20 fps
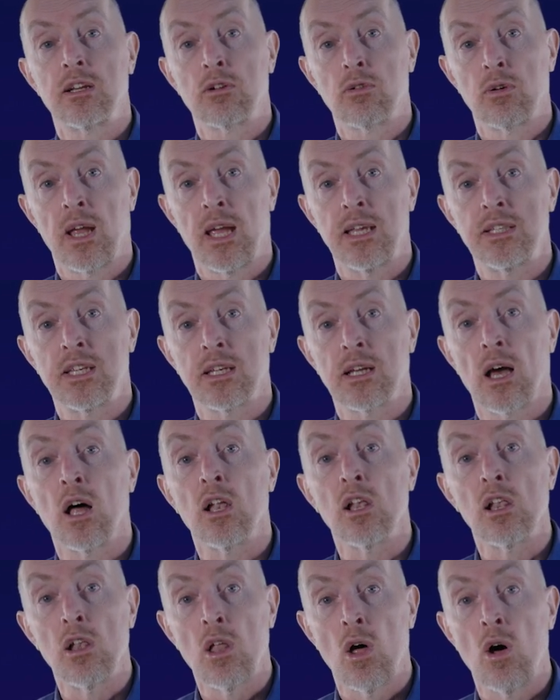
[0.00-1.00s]
creating a
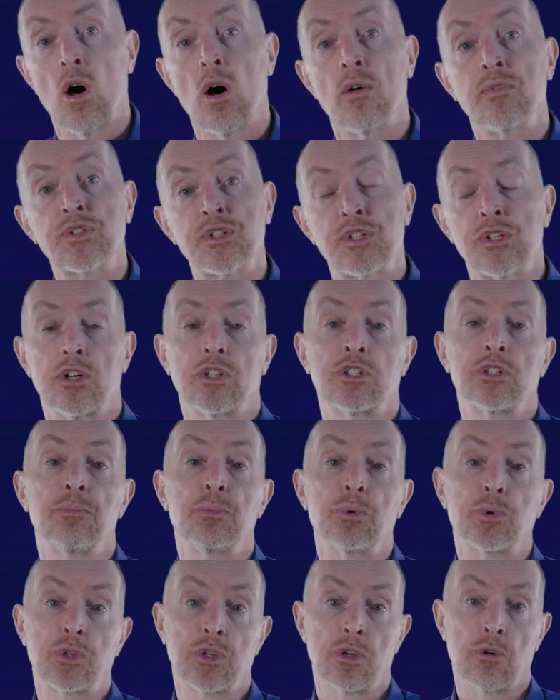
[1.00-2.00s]
lot of searchable